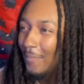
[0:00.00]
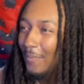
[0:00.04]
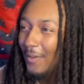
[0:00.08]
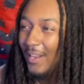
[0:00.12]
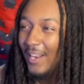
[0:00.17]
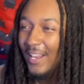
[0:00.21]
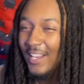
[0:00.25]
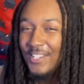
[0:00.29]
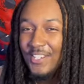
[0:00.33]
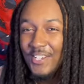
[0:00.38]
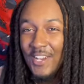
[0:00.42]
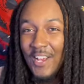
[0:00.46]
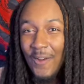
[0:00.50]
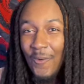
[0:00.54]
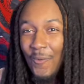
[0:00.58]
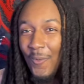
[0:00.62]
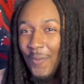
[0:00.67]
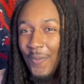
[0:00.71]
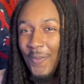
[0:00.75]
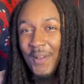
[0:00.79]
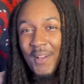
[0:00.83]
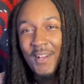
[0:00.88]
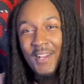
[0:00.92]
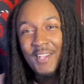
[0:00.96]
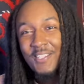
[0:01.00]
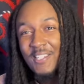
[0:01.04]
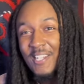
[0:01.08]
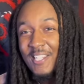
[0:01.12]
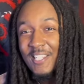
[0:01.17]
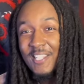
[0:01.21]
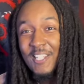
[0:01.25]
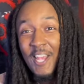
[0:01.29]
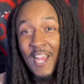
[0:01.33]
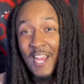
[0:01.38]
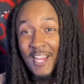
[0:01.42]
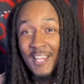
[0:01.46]
Why don't you
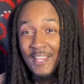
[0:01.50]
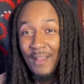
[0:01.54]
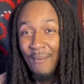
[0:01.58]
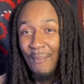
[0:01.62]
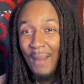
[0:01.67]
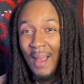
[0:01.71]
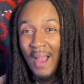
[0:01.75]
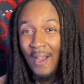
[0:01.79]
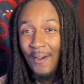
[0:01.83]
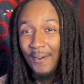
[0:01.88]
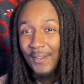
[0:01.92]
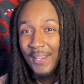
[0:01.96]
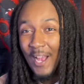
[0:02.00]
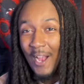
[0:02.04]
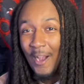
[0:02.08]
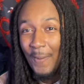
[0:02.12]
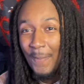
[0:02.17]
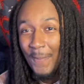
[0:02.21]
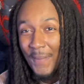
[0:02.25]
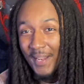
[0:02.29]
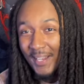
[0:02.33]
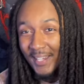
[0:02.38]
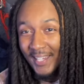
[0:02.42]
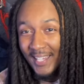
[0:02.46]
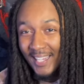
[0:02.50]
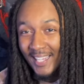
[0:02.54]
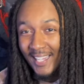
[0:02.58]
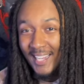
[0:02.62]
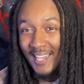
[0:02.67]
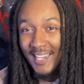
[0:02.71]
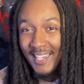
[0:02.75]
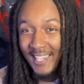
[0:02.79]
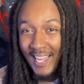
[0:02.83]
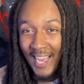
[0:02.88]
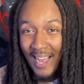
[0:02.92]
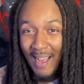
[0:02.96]
just take them out? Y'all been
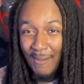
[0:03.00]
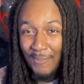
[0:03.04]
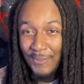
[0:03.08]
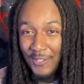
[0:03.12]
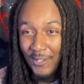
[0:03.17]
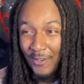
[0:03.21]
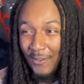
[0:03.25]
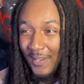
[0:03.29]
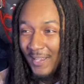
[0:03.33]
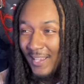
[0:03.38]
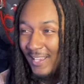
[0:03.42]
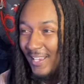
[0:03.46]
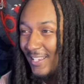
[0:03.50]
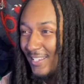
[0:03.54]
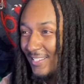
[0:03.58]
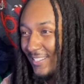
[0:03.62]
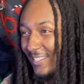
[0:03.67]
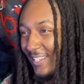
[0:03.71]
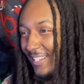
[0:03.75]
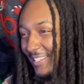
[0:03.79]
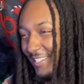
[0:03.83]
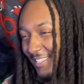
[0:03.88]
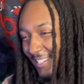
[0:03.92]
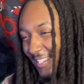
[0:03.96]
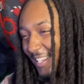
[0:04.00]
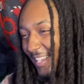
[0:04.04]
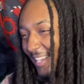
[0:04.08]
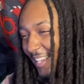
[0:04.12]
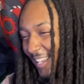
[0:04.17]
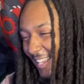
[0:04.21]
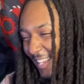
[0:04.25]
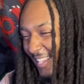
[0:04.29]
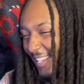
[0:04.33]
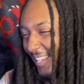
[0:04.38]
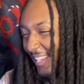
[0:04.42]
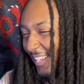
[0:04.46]
killing cops on here since
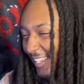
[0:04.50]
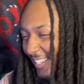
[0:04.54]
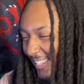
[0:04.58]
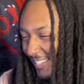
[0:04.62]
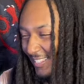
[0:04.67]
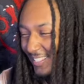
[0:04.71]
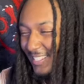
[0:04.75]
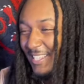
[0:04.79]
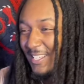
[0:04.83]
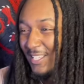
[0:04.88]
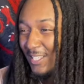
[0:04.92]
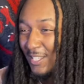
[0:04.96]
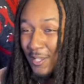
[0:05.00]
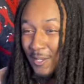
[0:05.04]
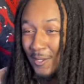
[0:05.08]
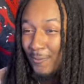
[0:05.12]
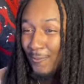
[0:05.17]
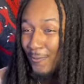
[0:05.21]
the